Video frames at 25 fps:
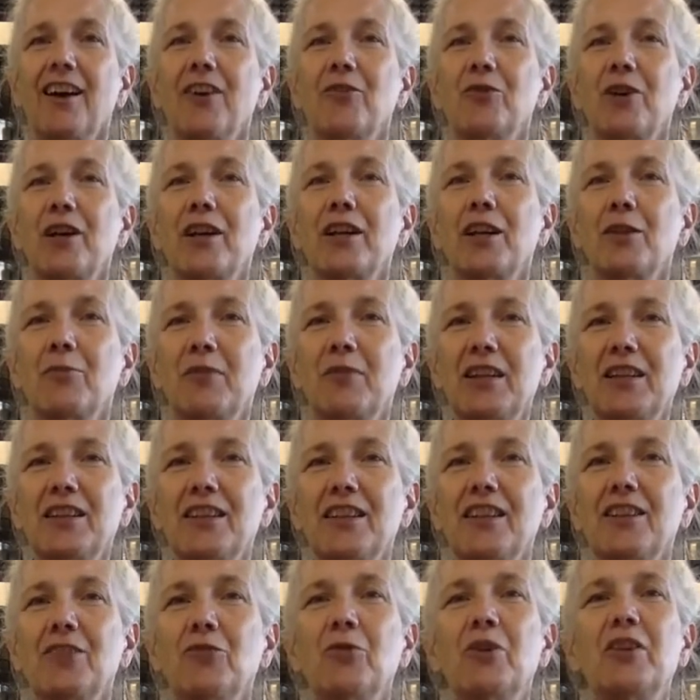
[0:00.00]

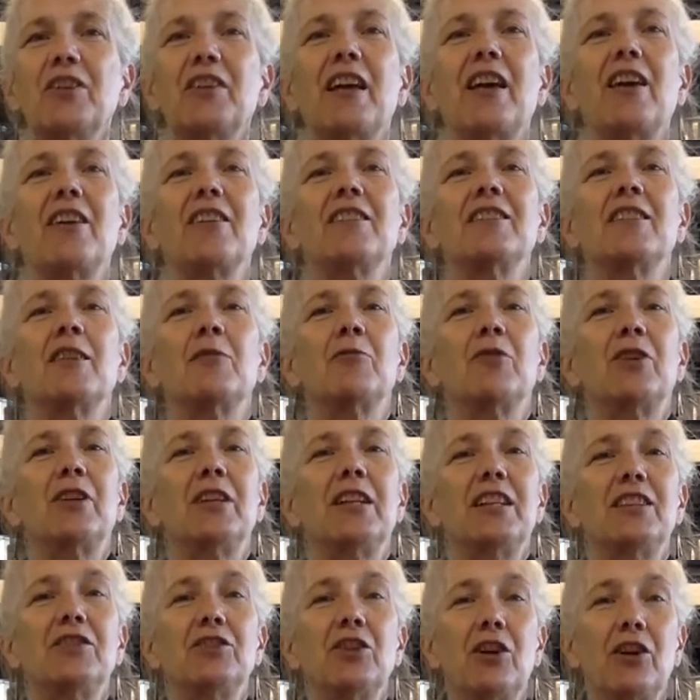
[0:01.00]
recommended without
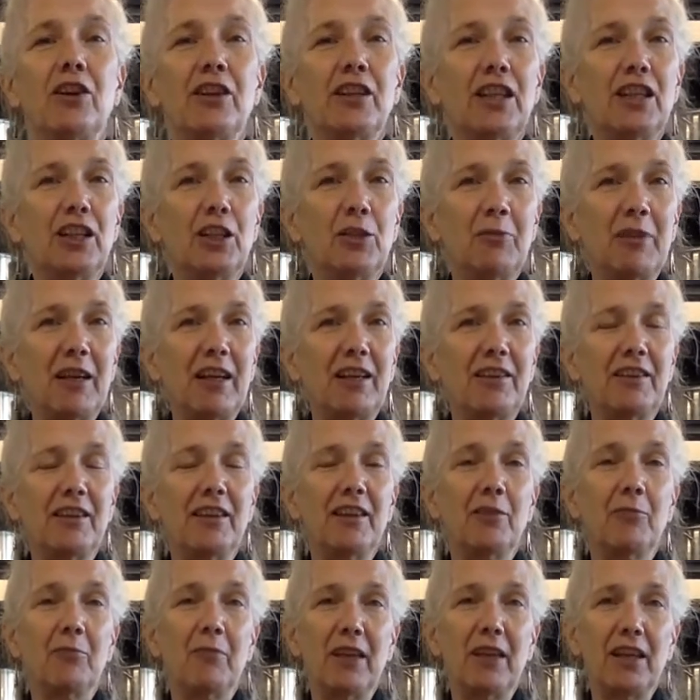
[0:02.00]
somebody talking about the
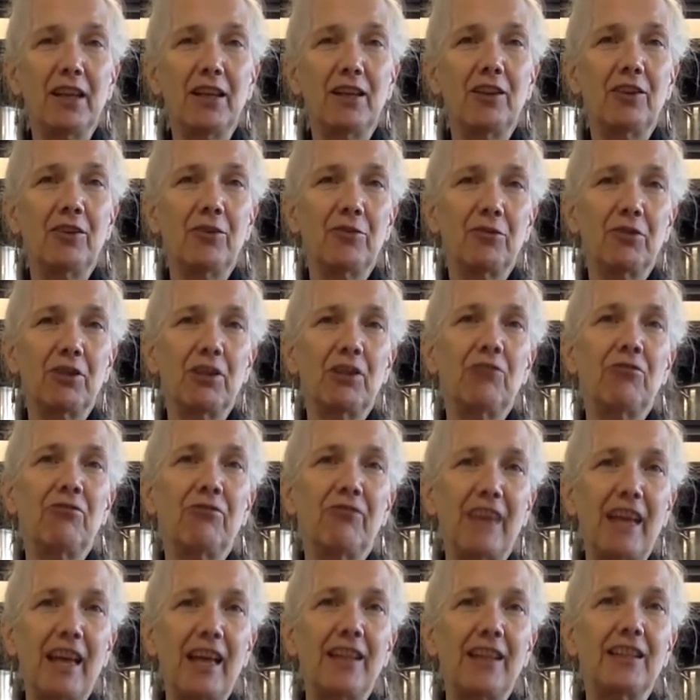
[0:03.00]
omega-3
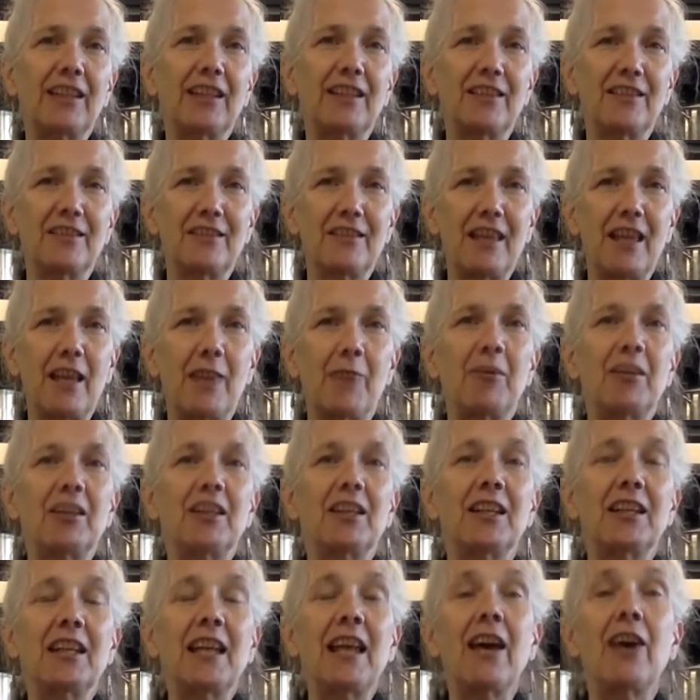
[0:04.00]
fat in salmon
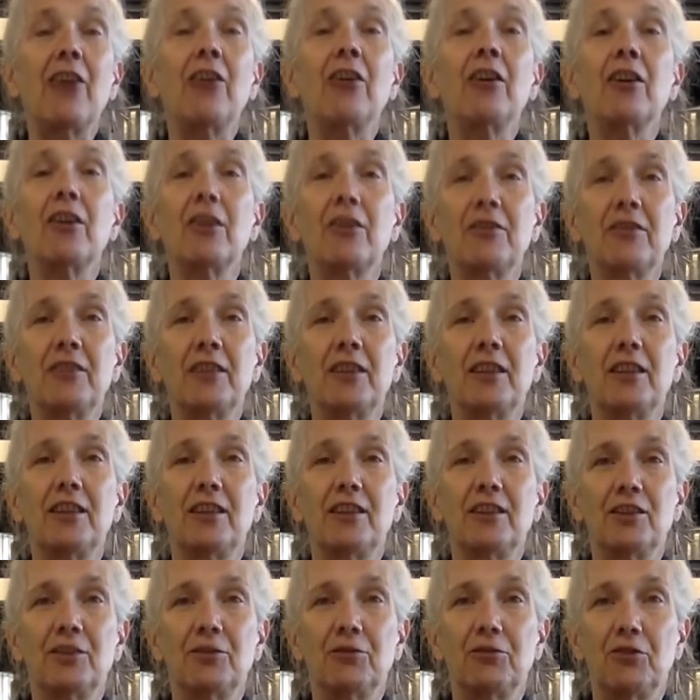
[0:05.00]
and how healthy it
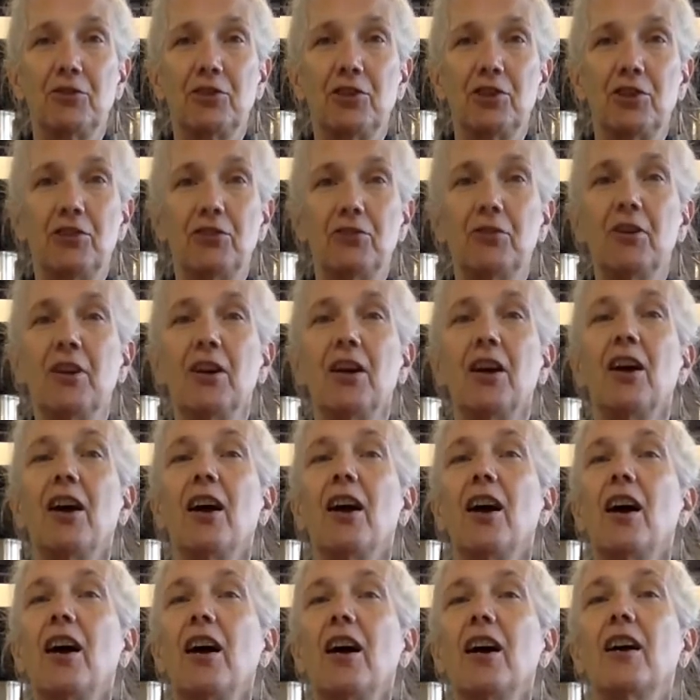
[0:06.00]
is for you.
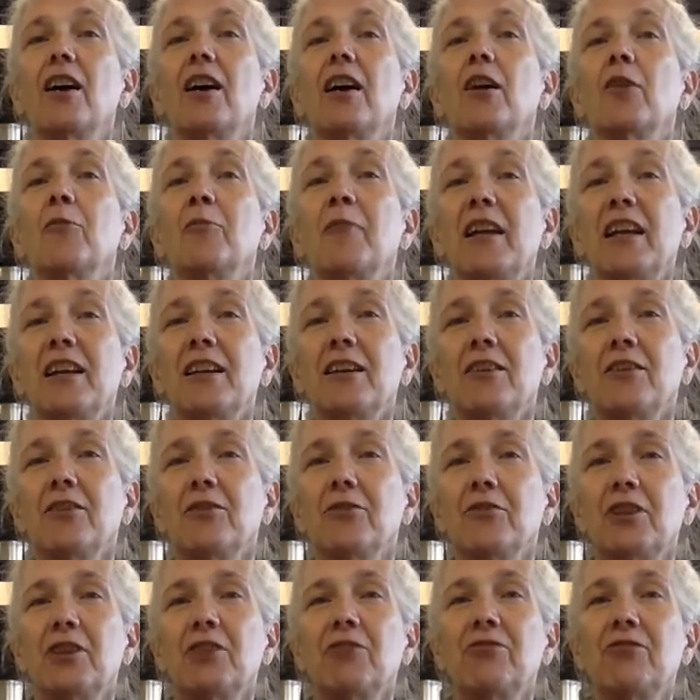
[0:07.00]

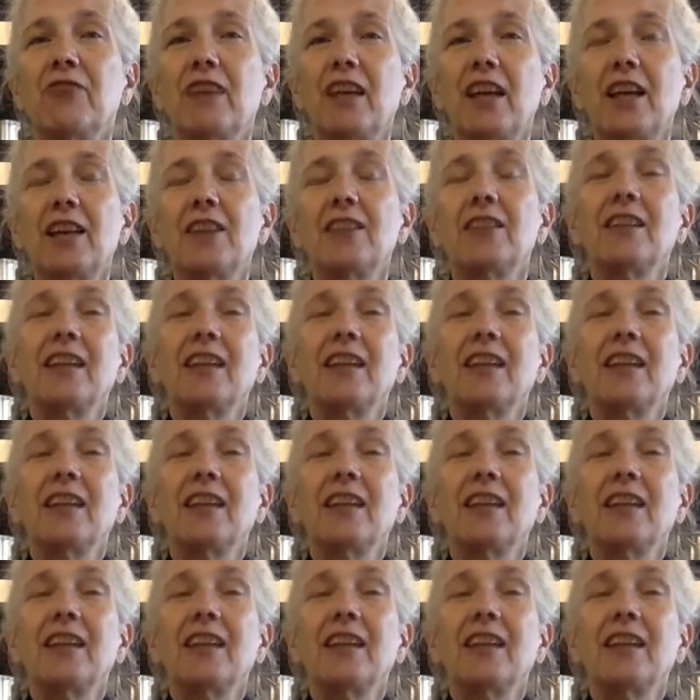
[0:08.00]
Omega-3 fat